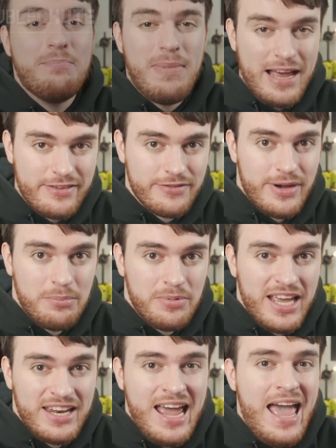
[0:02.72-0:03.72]
massive
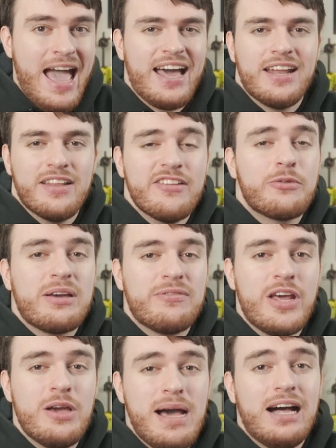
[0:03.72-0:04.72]
update, and in this quick
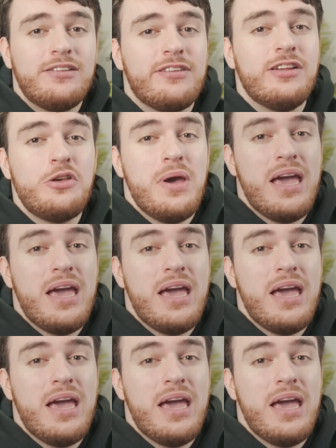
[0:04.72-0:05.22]
video, I'll tell you